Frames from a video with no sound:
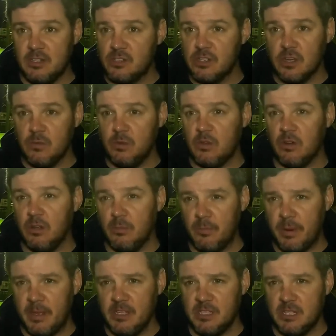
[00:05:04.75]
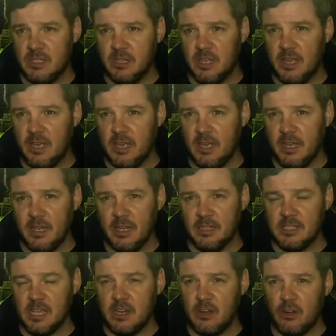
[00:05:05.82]
So we've got to embrace it and
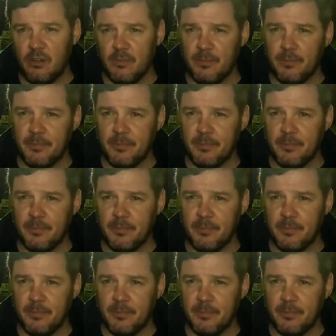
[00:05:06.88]
take it on.